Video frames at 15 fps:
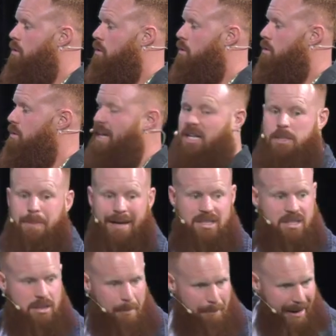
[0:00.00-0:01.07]
they expect
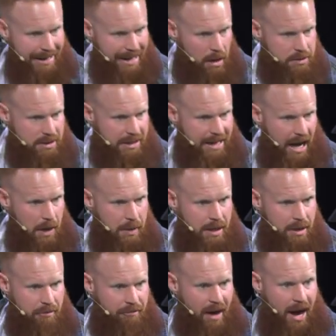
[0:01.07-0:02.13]
somebody else to carry
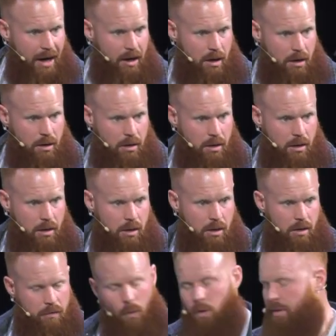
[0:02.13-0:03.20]
the fire
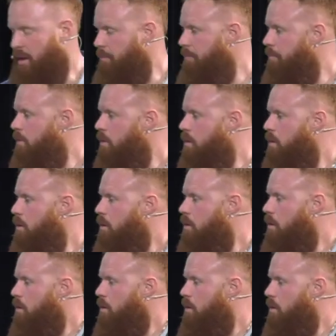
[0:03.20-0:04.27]
for them.
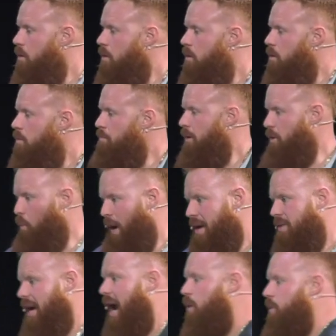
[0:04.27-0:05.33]
But the way
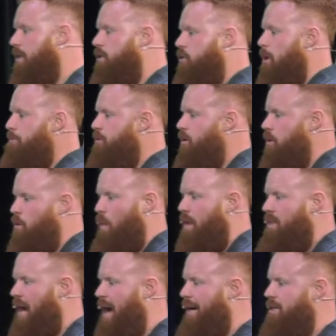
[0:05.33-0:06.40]
that I read scripture and the way
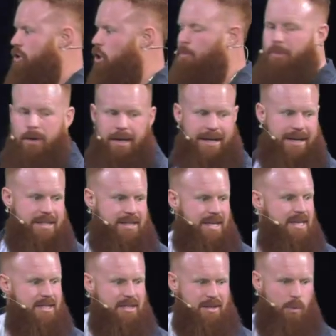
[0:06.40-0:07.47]
that I interpret it is
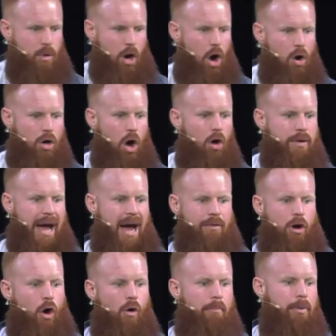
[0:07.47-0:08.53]
this is that we're all called to have our
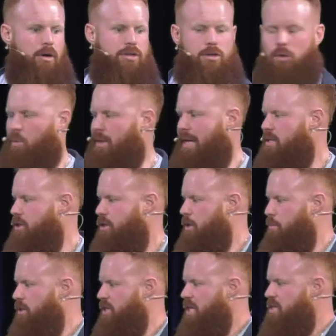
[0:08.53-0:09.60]
own personal relationship
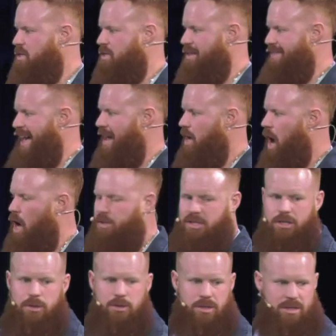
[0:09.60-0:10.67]
with Jesus, and that
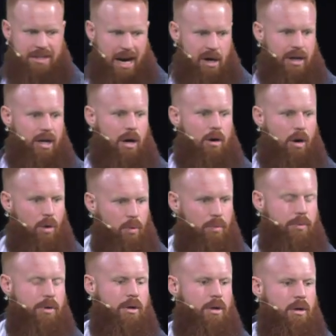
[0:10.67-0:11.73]
constitutes us carrying our
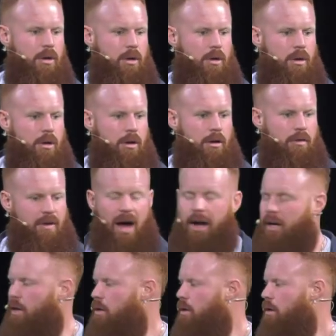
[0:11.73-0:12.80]
own
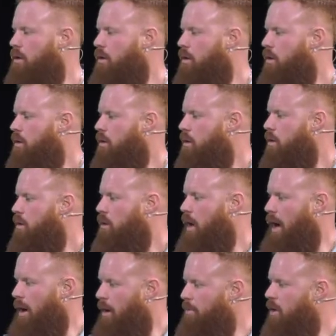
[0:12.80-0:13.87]
fire.
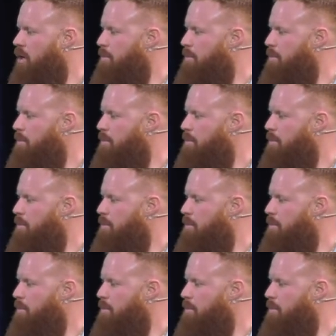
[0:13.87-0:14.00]
I'm going to be